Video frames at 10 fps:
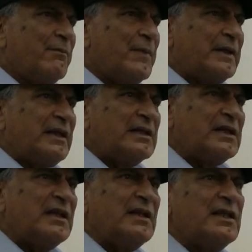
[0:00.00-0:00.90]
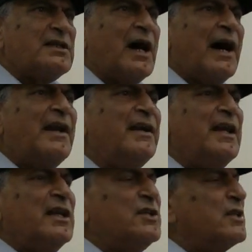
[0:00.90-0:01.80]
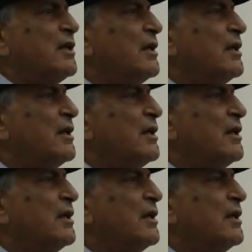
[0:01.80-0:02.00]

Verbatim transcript: But they said in this iron age,